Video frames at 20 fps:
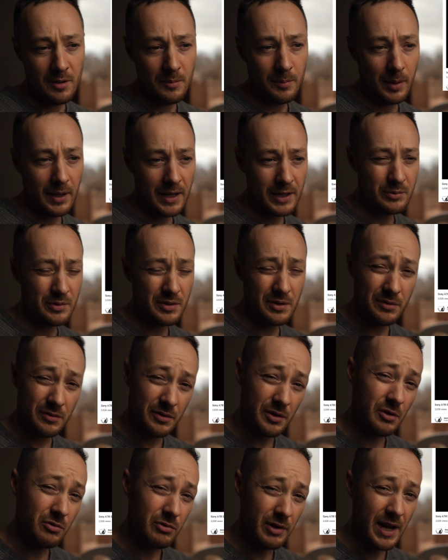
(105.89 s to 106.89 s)
played with
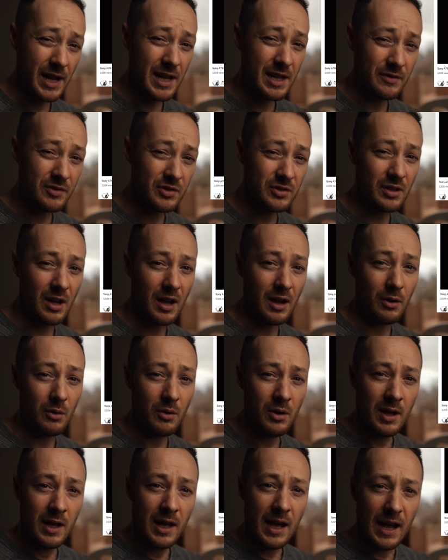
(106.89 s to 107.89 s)
the creative style,
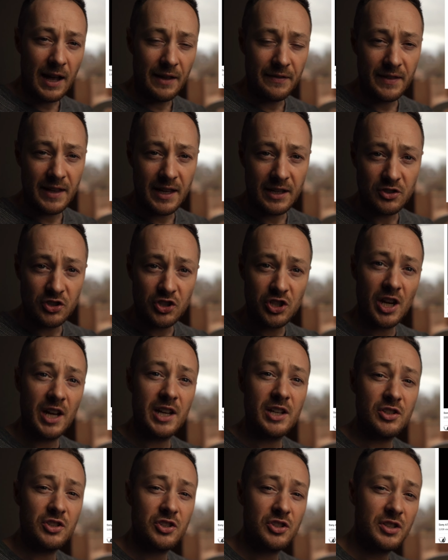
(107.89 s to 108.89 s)
and then
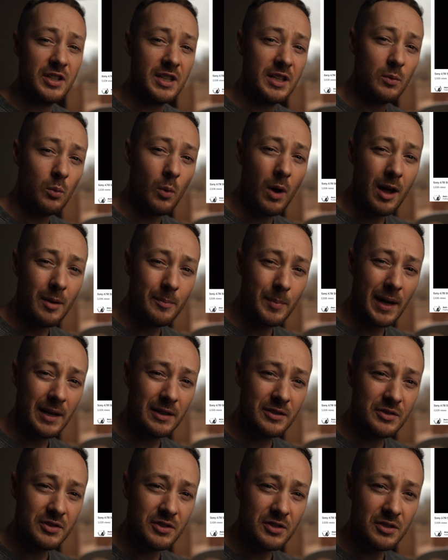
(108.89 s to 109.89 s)
changed the white
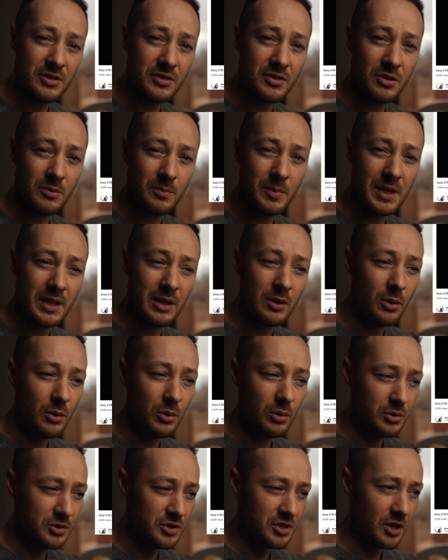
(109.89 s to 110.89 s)
balance to be
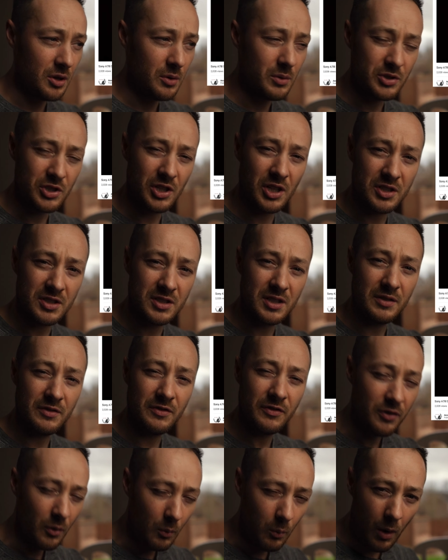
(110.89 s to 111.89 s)
auto adjusted
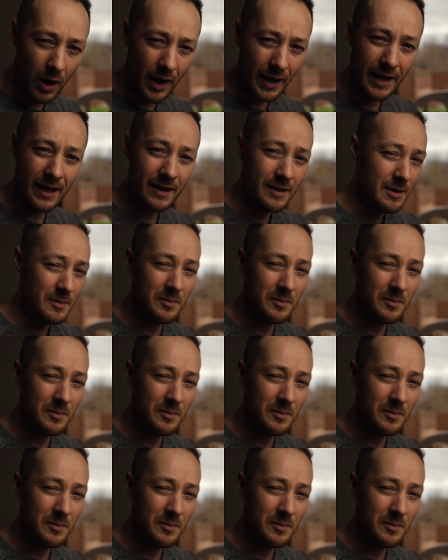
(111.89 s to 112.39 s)
for white.